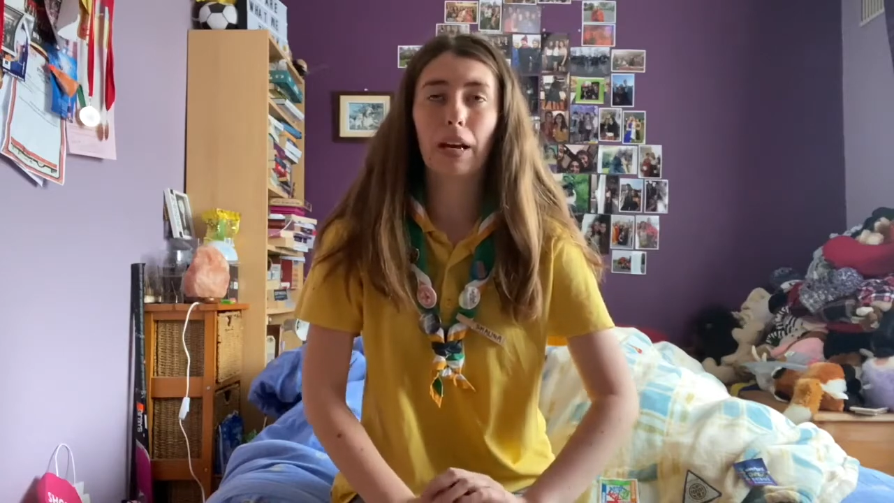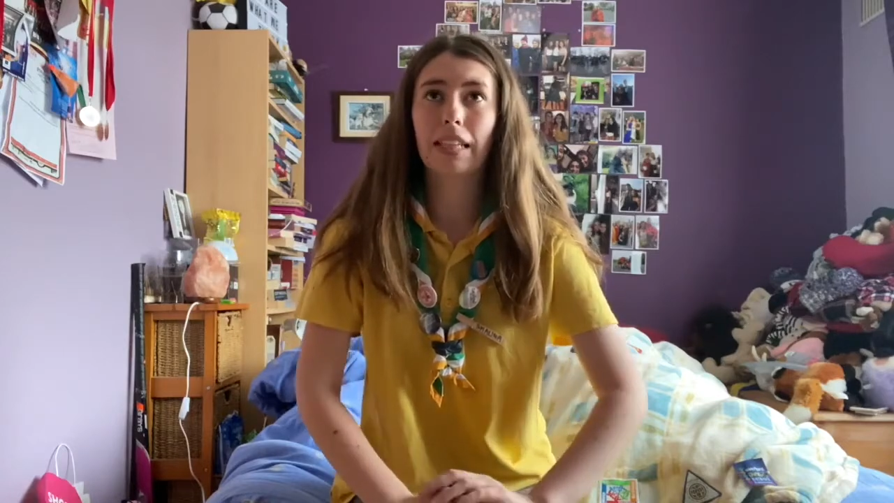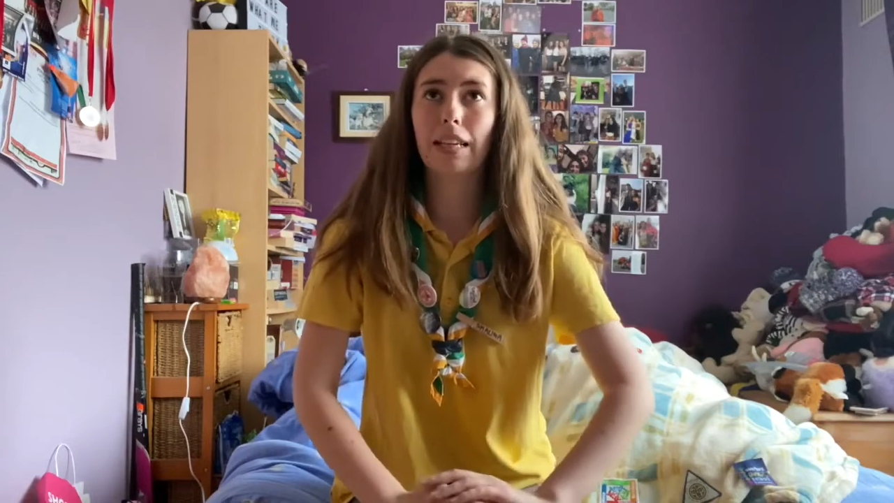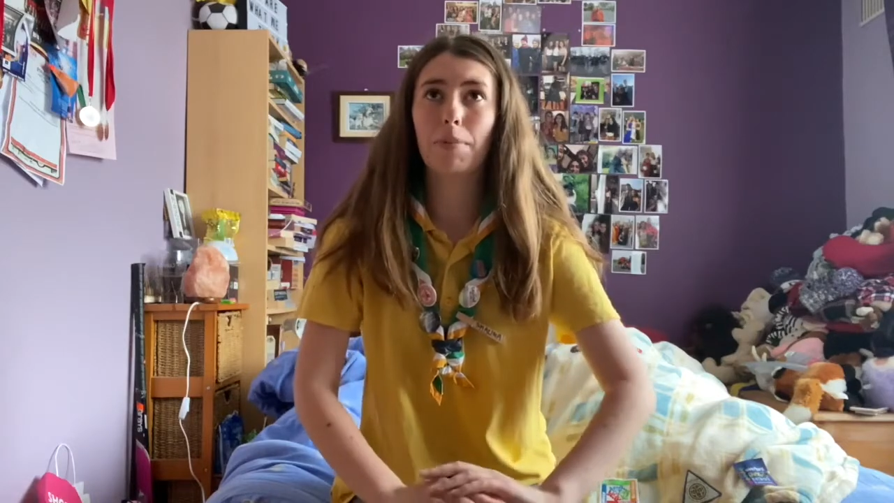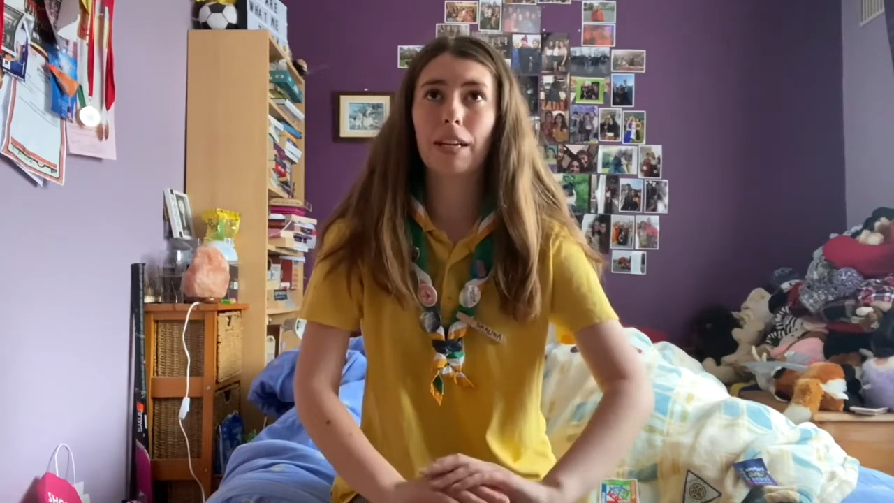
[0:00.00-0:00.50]

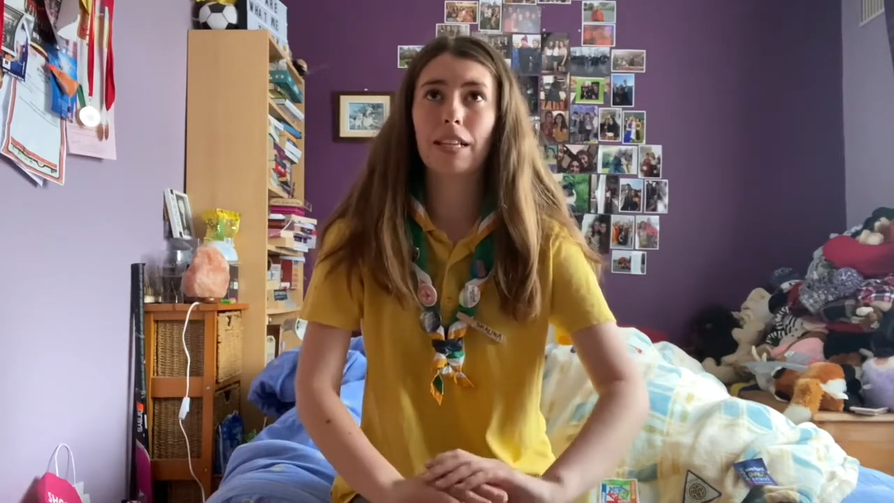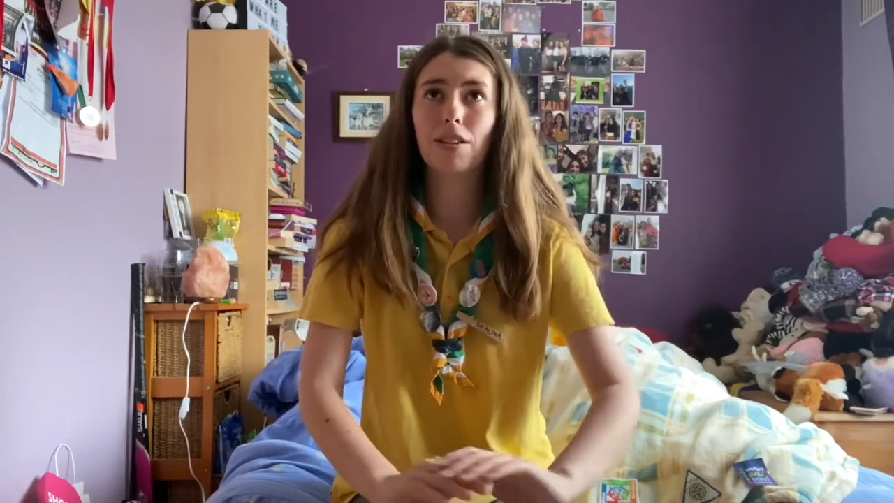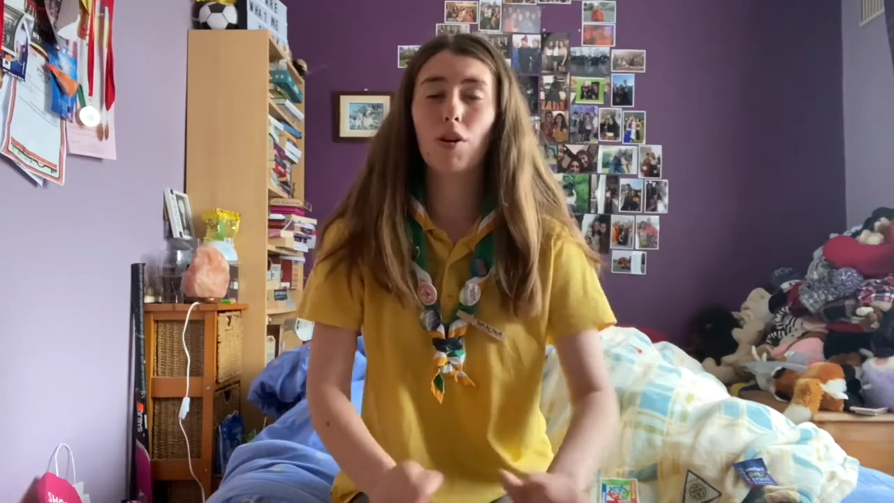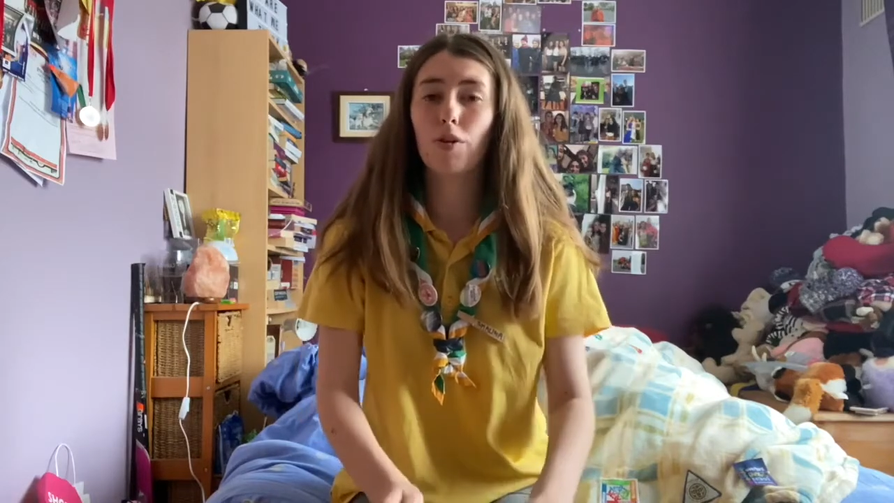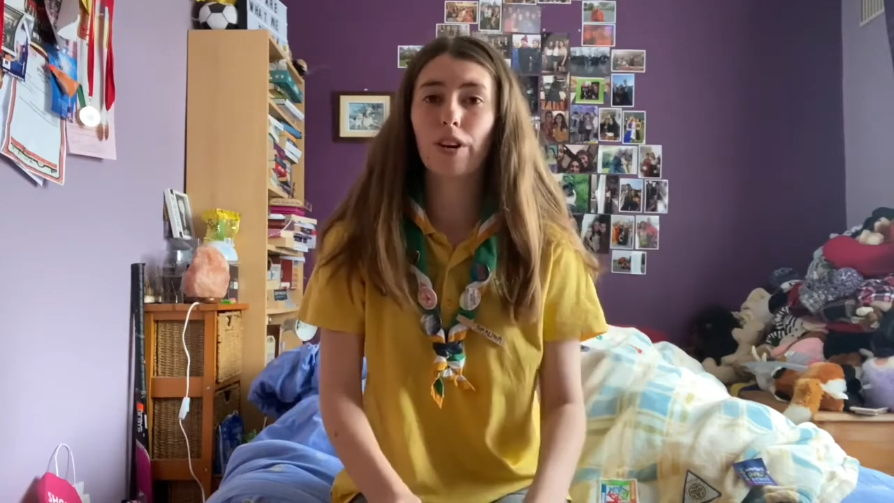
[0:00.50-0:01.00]
pandemic is
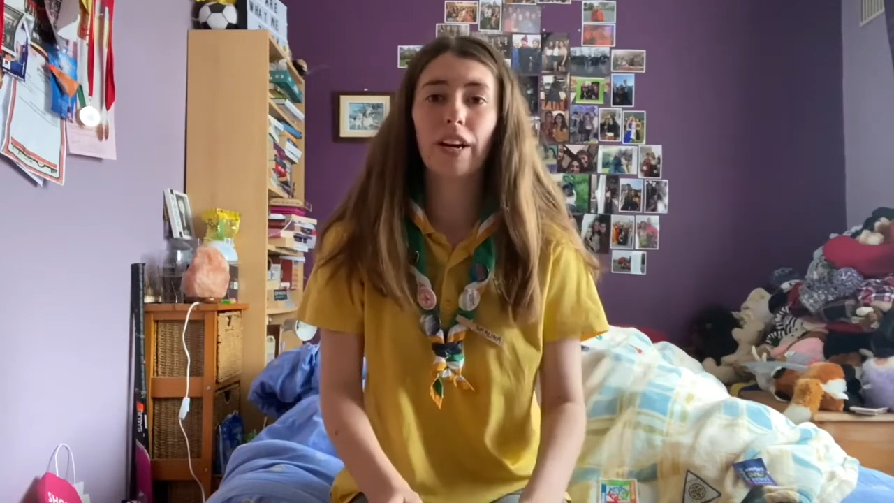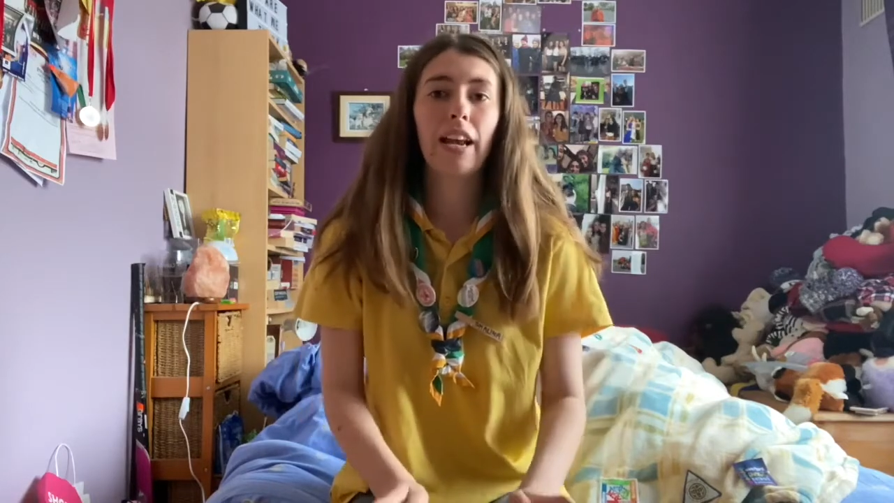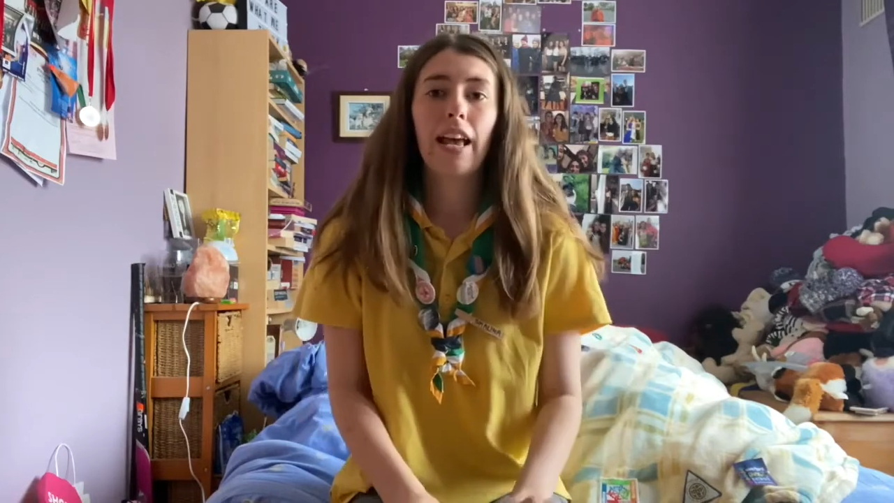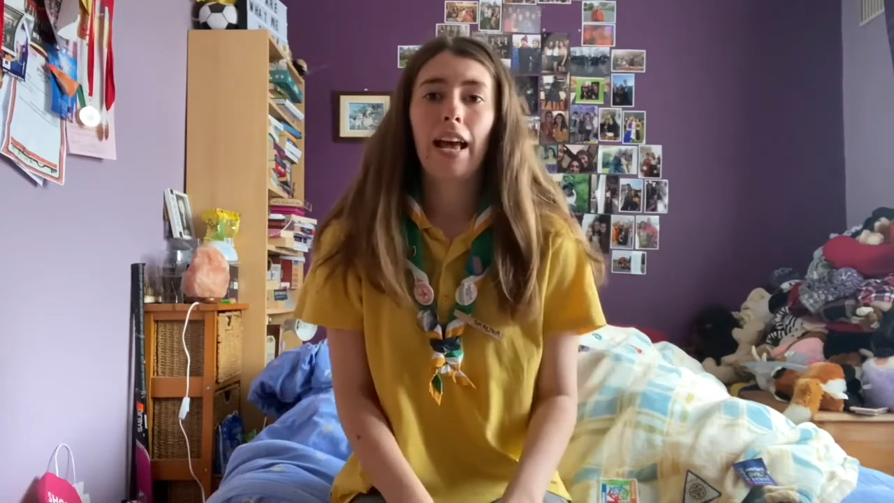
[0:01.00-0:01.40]
over